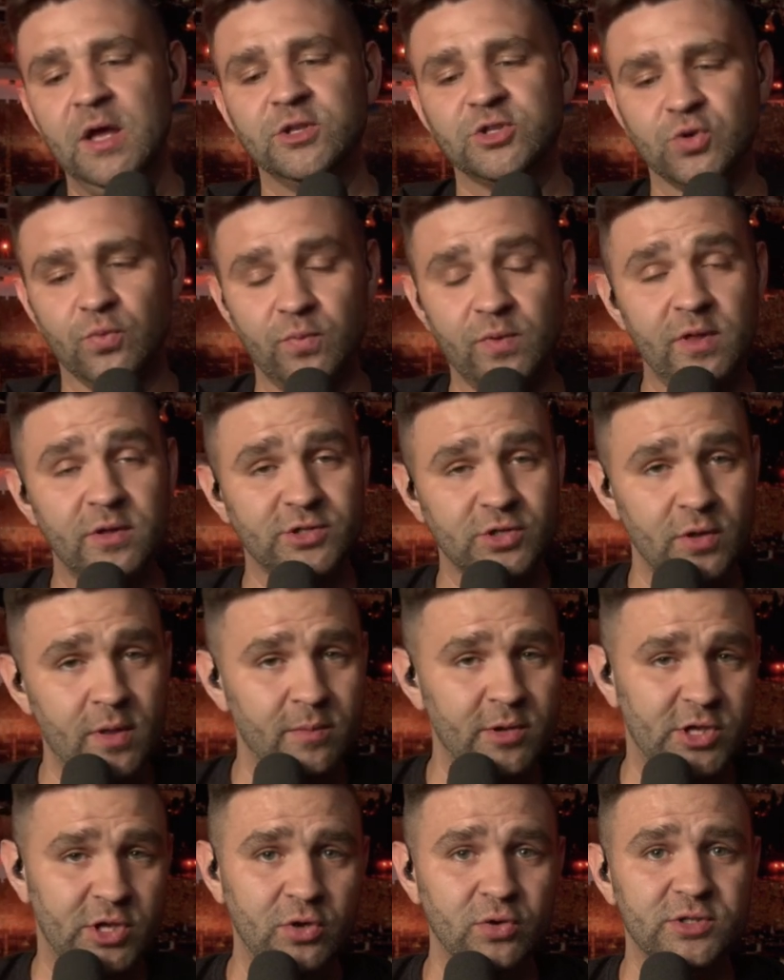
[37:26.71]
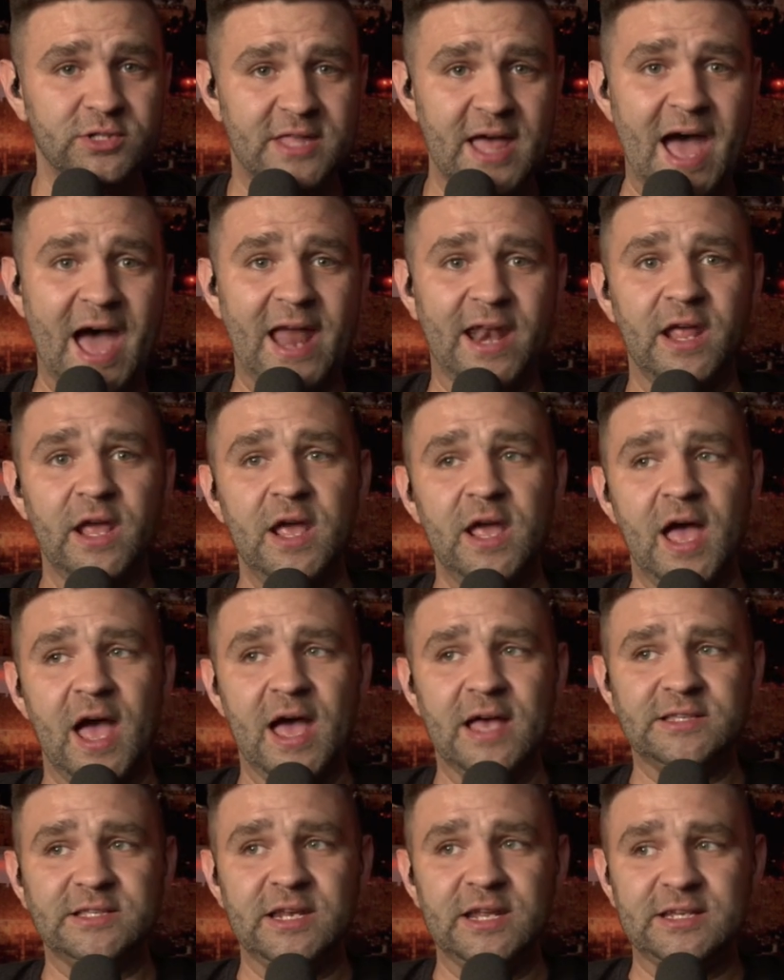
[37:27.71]
So, so they would use that
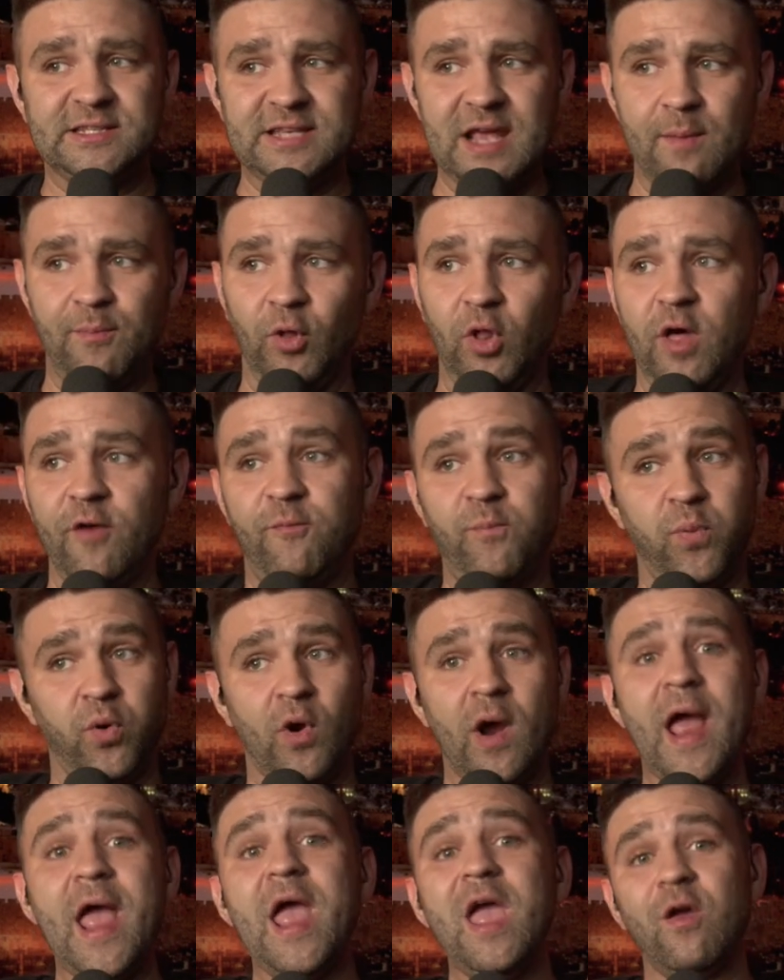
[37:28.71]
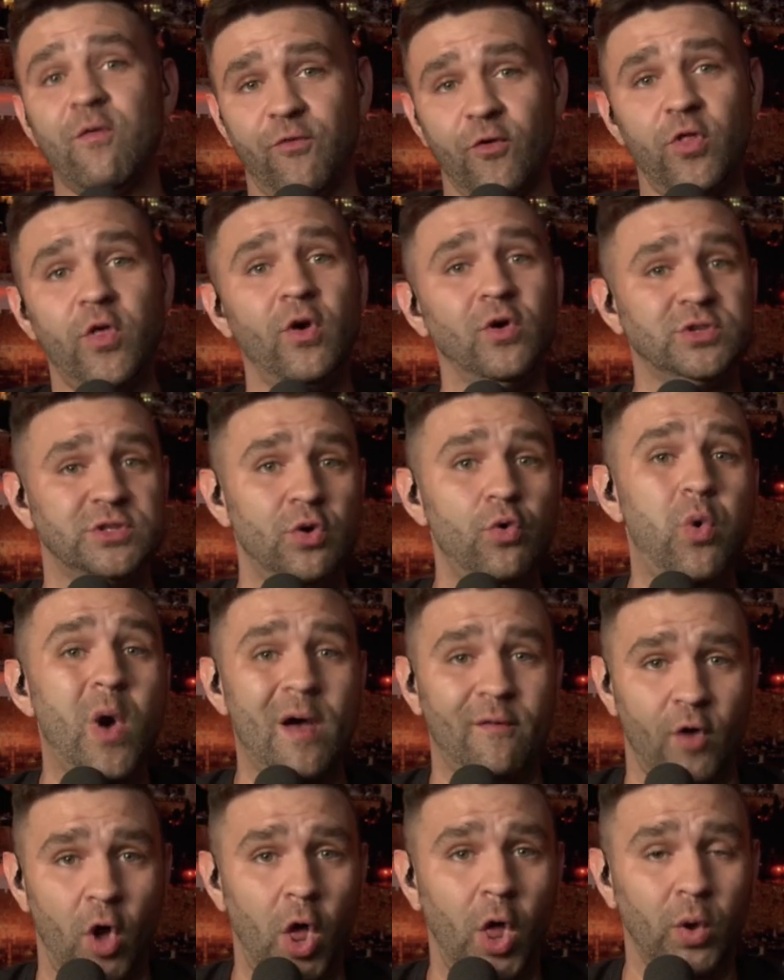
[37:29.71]
as an example of praying for those who
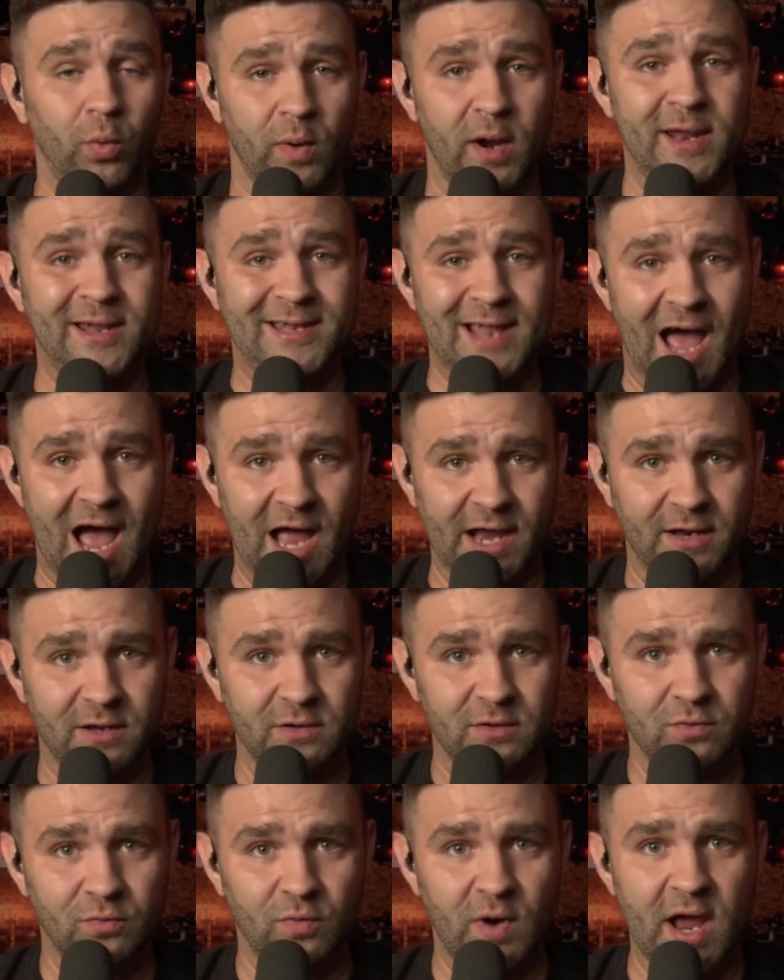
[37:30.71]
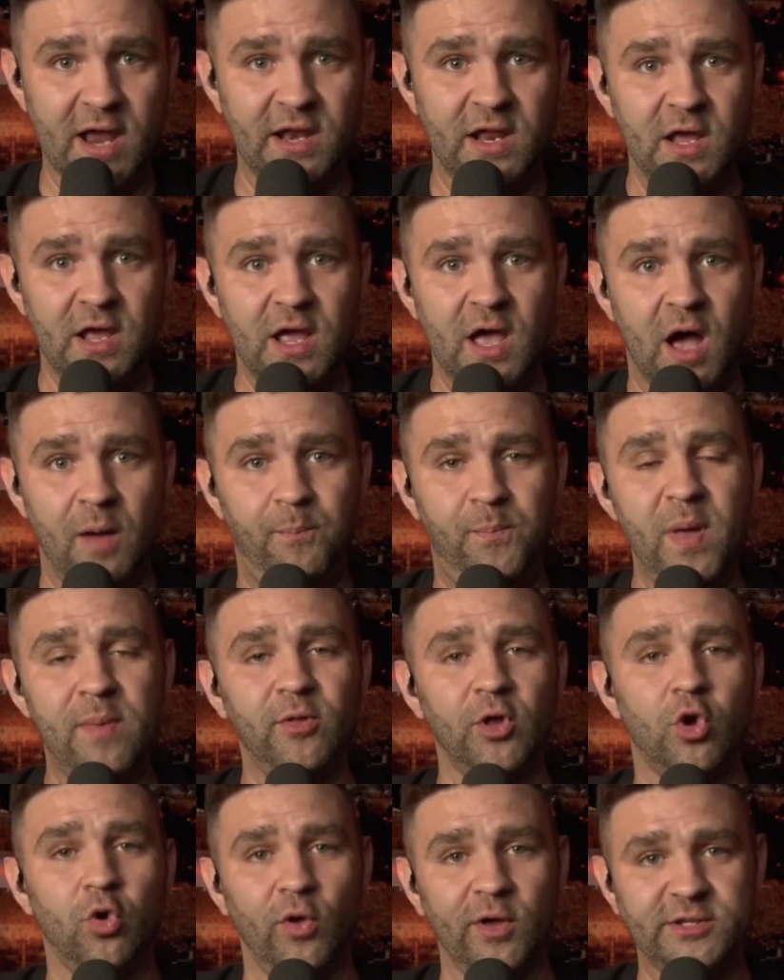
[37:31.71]
have already died, right? A
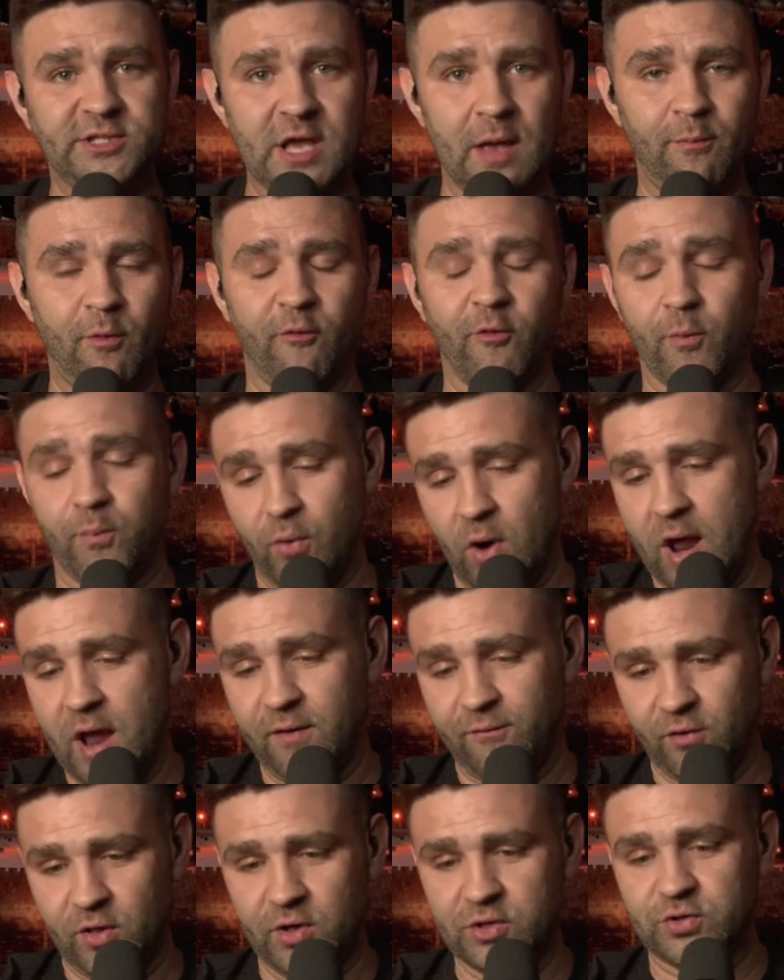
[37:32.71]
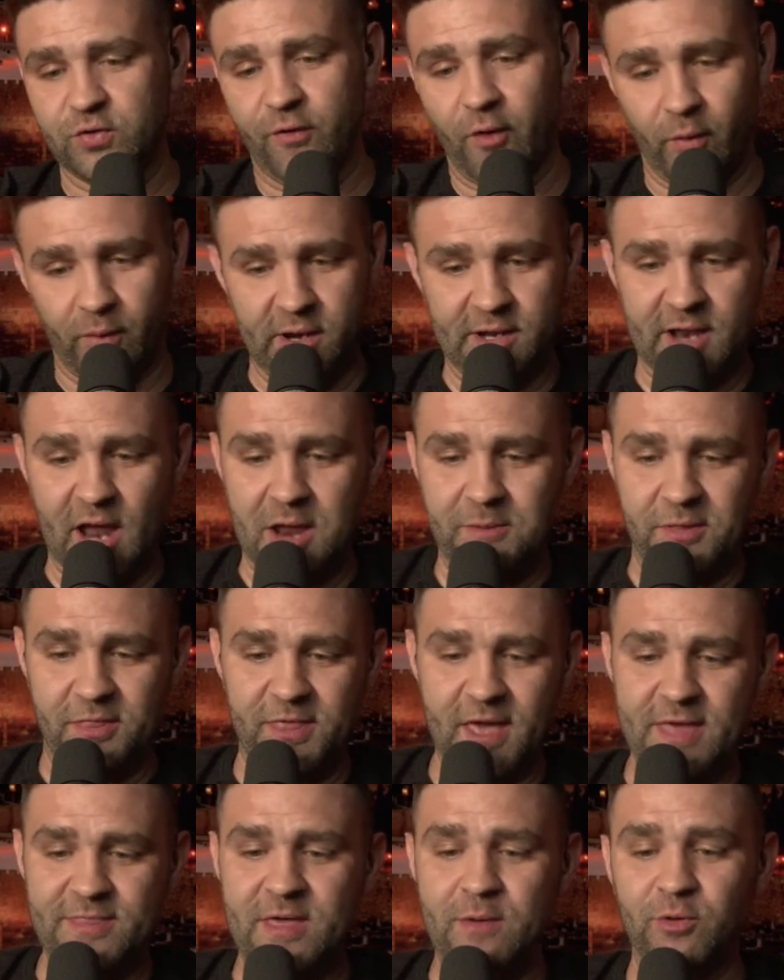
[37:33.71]
biblical example for praying for those who've already died.
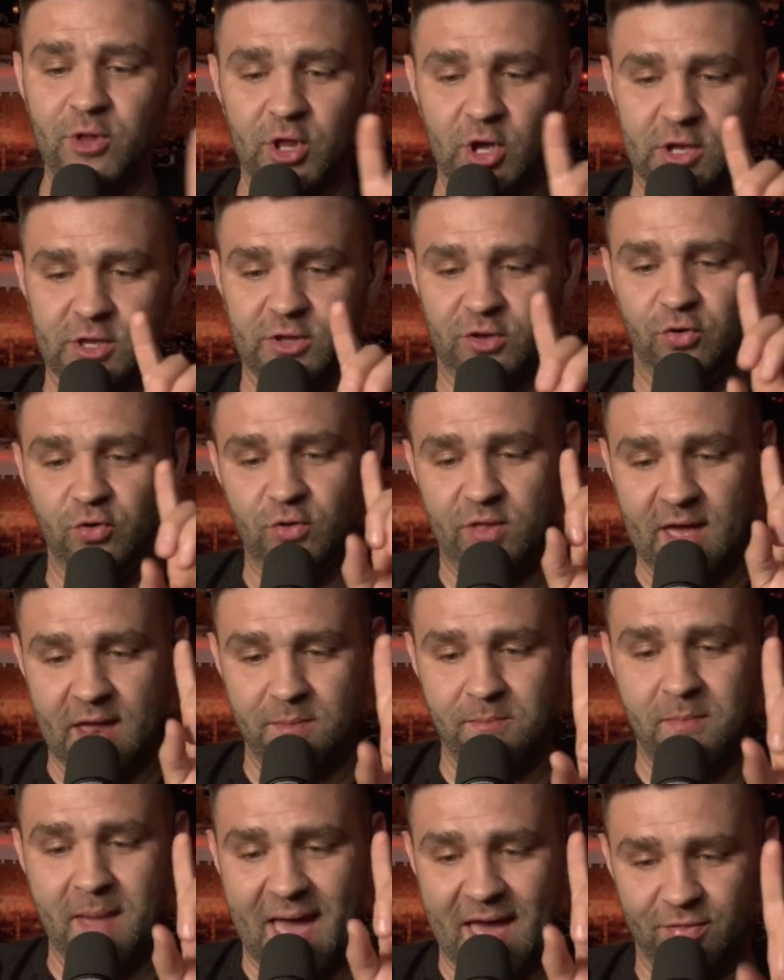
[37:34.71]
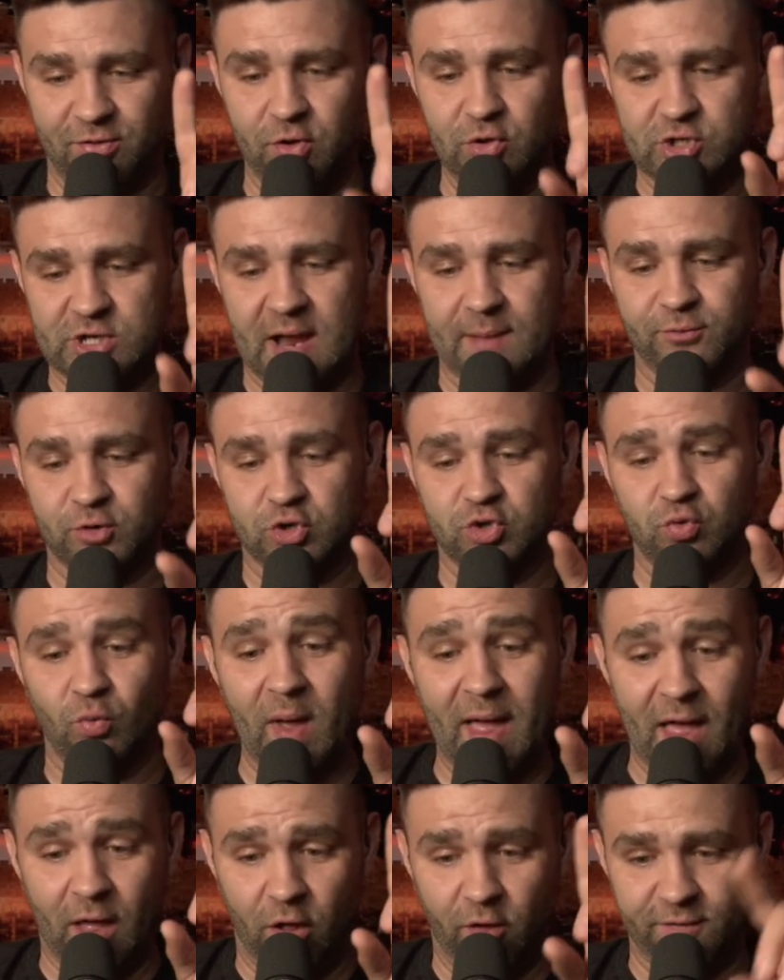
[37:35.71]
Then they would look to then Matthew chapter
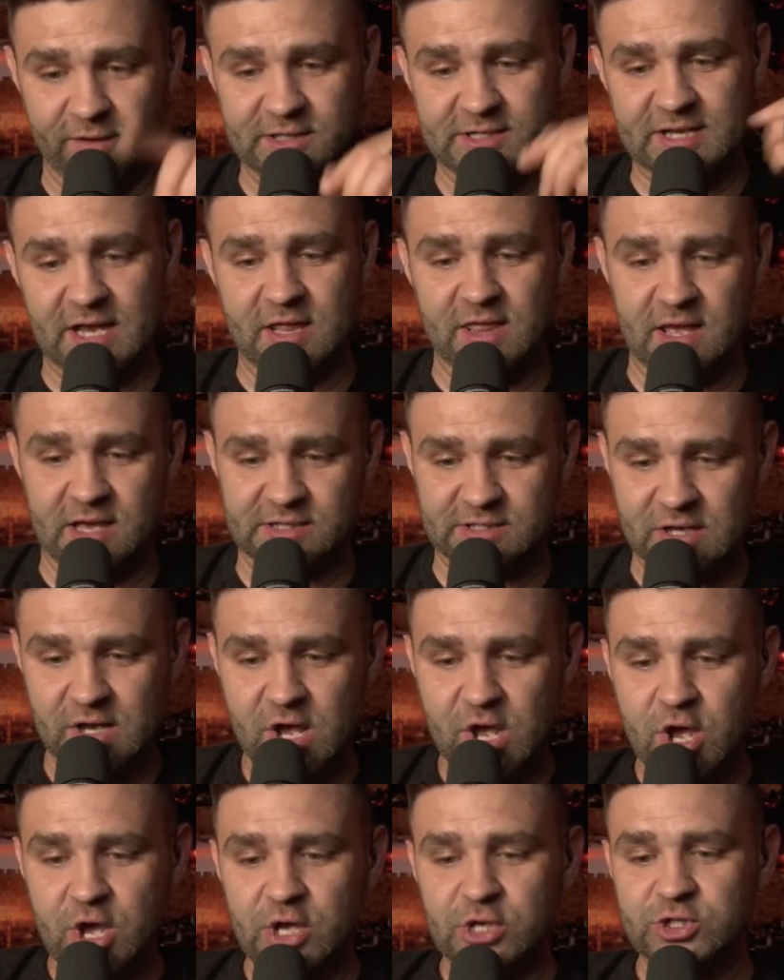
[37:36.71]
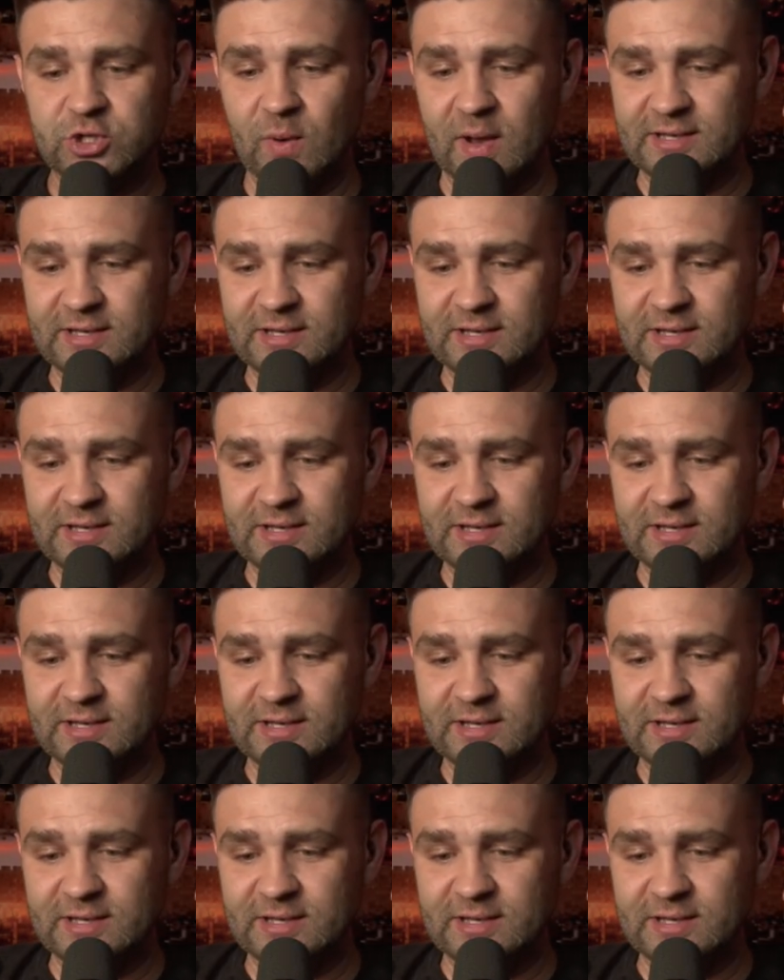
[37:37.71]
12 and say this. So I